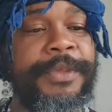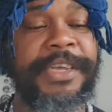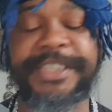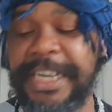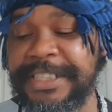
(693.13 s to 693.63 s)

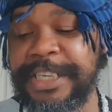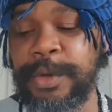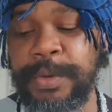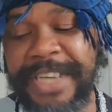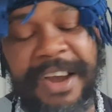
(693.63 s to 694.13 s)
it says the
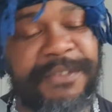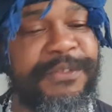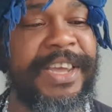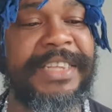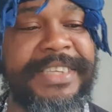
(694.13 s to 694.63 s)
youth have
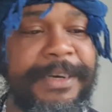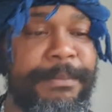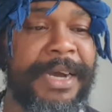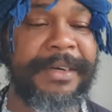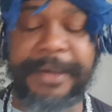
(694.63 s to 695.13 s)
fainted,
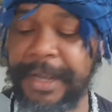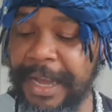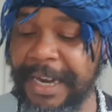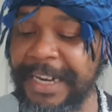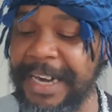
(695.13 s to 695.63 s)
man,
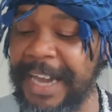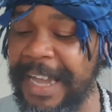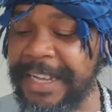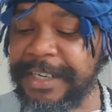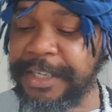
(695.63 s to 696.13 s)
and they lie
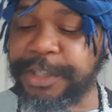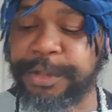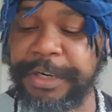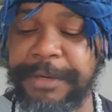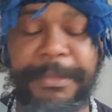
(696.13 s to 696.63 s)
in the
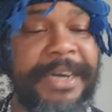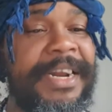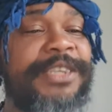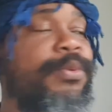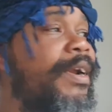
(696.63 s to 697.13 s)
street, man.
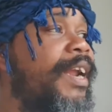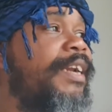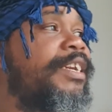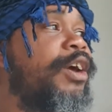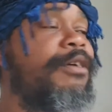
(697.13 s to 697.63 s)
That's what
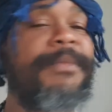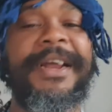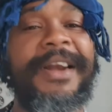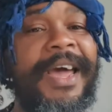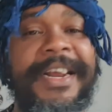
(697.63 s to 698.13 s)
that young
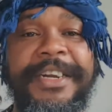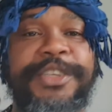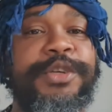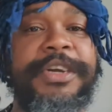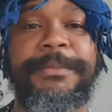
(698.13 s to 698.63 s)
man lie in the
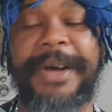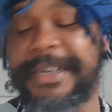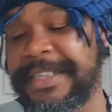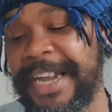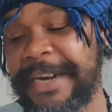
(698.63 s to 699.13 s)
street,
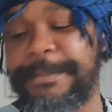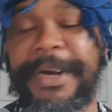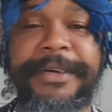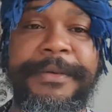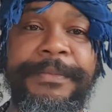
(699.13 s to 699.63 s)
man. Dead,
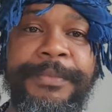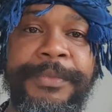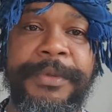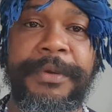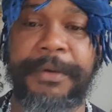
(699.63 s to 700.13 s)
man.
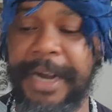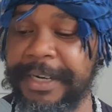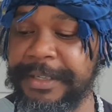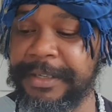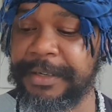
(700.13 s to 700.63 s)

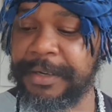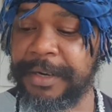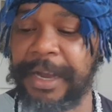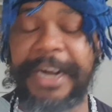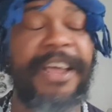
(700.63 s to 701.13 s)
Right?
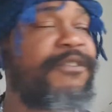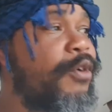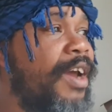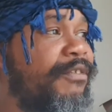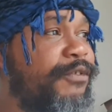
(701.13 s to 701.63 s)
And they're
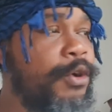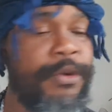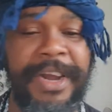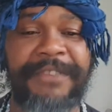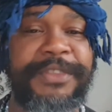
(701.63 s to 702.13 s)
full of
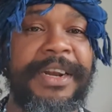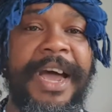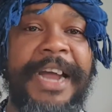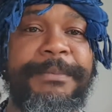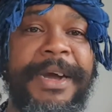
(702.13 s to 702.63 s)
fury of the
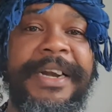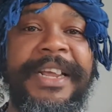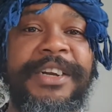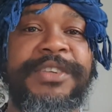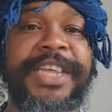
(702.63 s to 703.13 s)
Lord, man. They
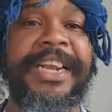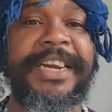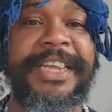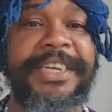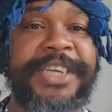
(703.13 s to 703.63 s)
just
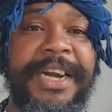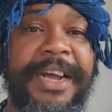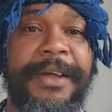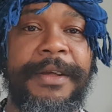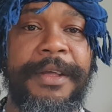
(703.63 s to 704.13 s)
killing each
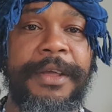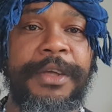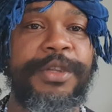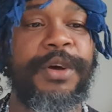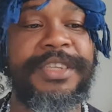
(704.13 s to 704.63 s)
other.
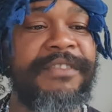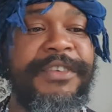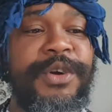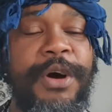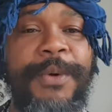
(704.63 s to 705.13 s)
Don't
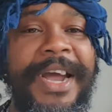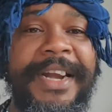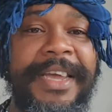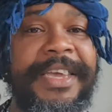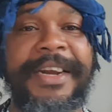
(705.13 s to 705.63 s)
even know why
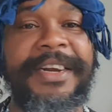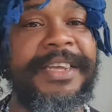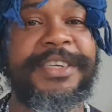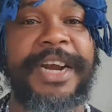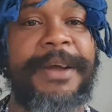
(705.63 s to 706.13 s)
they're killing
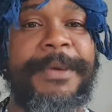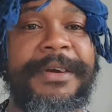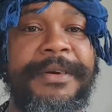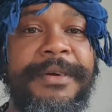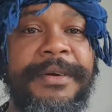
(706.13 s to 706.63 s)
each other,
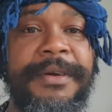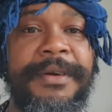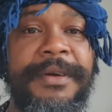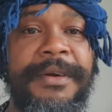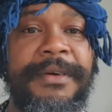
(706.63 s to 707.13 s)
man.
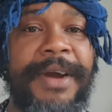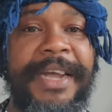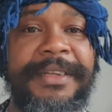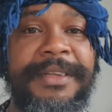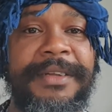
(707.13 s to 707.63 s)
Right?